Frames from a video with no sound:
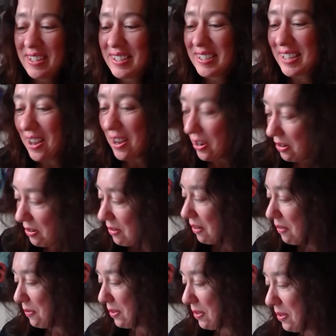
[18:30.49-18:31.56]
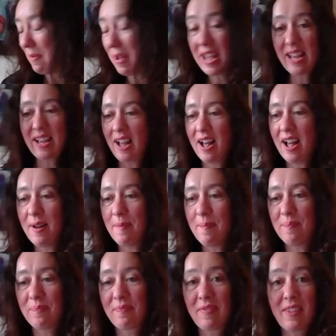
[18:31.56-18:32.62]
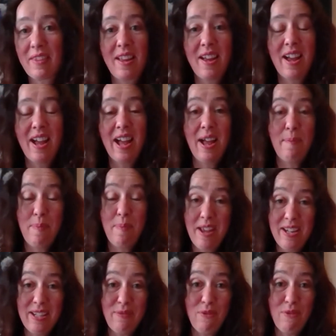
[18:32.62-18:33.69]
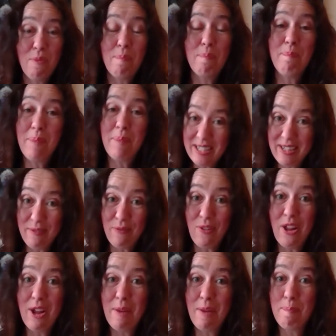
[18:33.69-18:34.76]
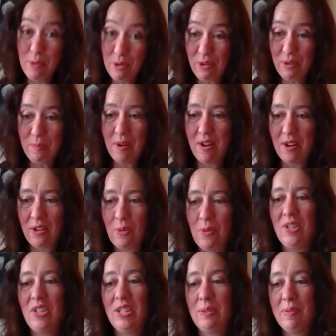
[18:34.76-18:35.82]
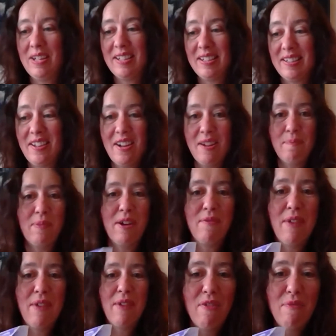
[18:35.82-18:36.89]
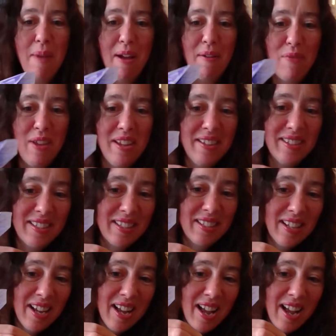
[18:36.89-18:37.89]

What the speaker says: So we're going to make a beautiful butterfly bookmark, which has been designed by Ralph Matthews.